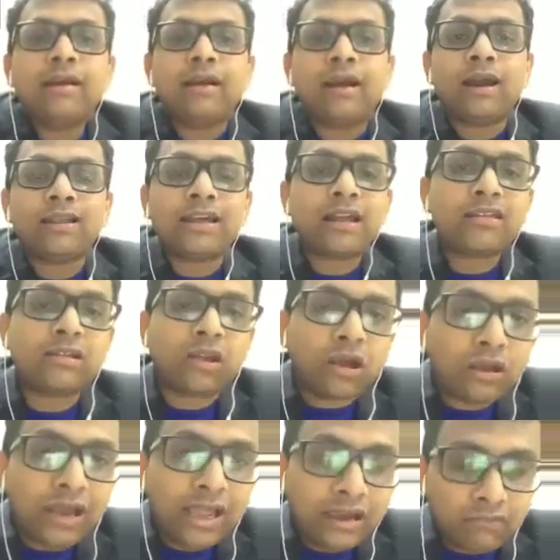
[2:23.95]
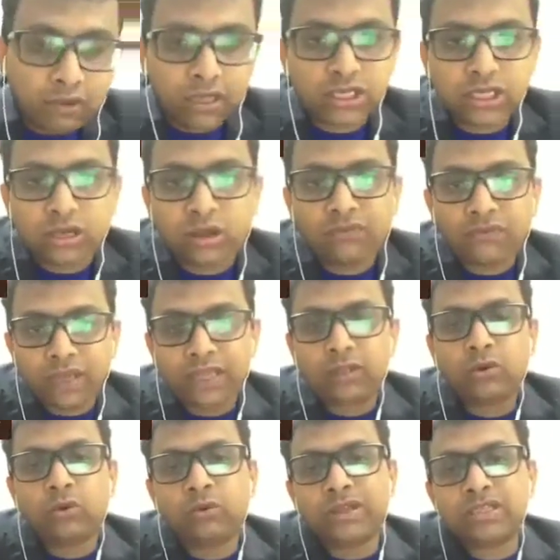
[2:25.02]
There is an online version of
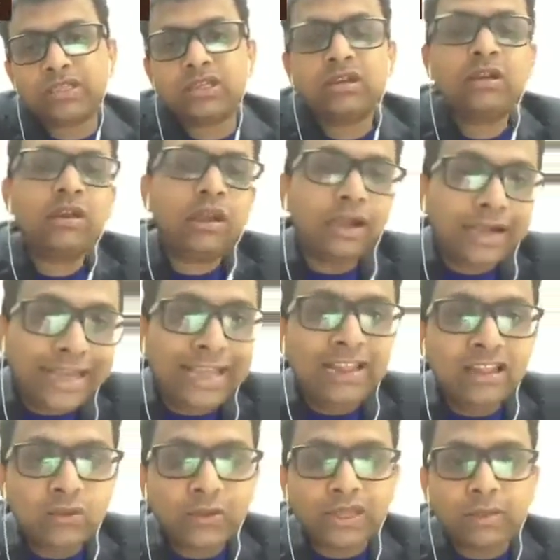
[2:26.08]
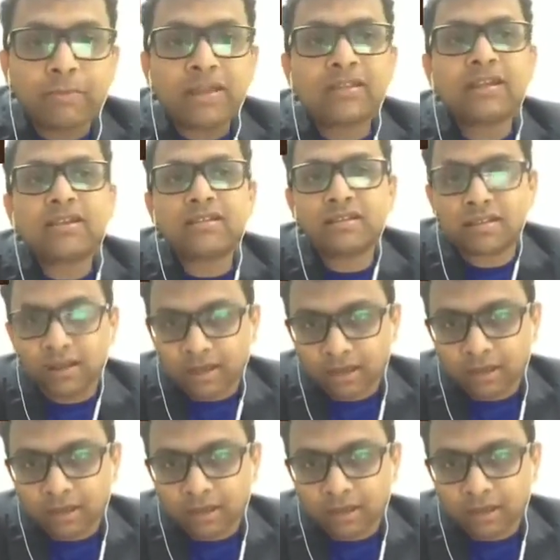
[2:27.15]
Hindu which deals with the business